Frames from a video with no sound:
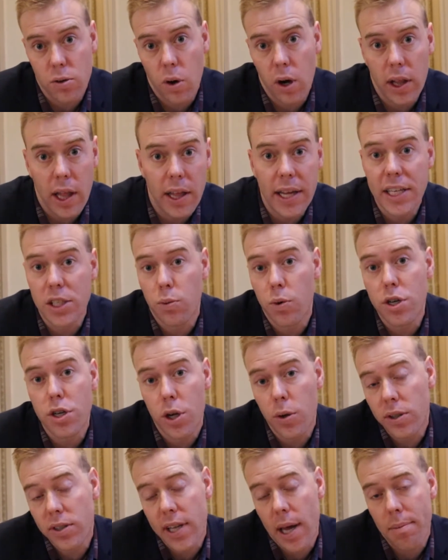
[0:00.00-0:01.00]
or at least
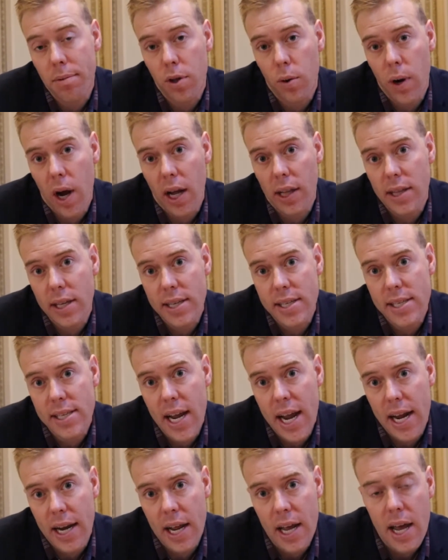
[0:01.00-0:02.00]
reduce them throughout the
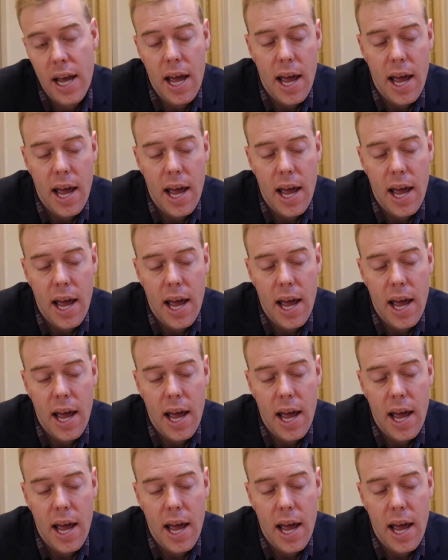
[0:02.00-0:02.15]
state.